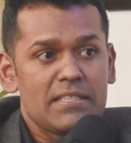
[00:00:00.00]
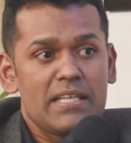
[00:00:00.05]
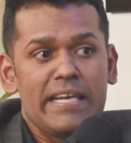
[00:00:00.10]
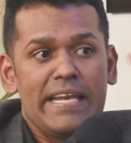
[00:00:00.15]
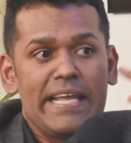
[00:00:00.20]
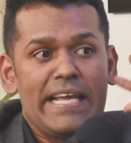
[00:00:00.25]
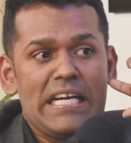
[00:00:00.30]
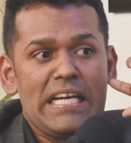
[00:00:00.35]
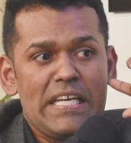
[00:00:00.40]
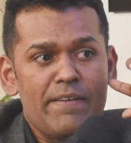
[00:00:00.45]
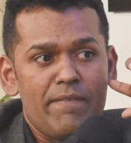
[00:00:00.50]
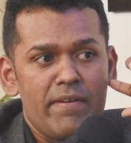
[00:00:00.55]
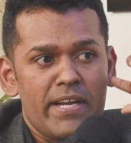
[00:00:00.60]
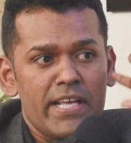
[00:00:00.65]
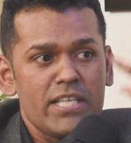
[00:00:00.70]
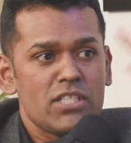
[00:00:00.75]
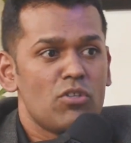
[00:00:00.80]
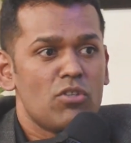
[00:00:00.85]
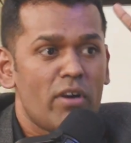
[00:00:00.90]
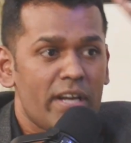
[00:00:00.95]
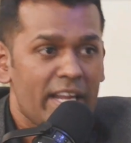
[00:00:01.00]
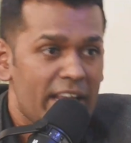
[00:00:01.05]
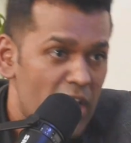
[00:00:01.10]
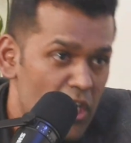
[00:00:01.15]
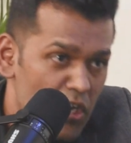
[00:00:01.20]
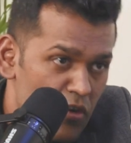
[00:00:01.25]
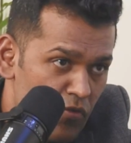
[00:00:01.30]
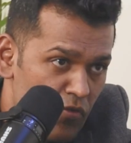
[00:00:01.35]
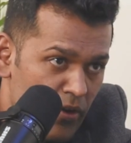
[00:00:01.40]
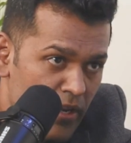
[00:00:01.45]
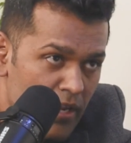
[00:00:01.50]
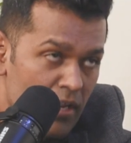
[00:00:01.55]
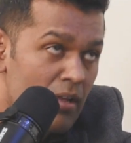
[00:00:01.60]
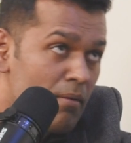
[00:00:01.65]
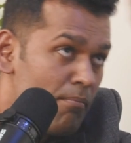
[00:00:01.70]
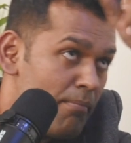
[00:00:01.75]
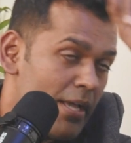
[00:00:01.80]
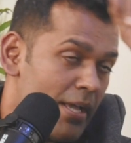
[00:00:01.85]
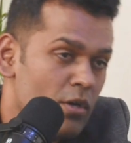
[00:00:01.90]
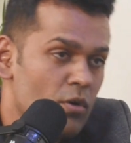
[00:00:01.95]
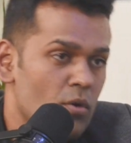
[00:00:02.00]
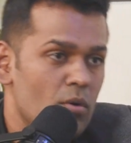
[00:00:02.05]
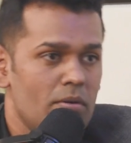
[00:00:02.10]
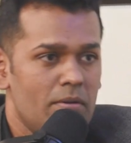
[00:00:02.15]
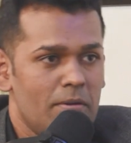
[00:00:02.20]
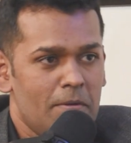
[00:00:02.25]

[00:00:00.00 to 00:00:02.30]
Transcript: the negativity is not entering my goal.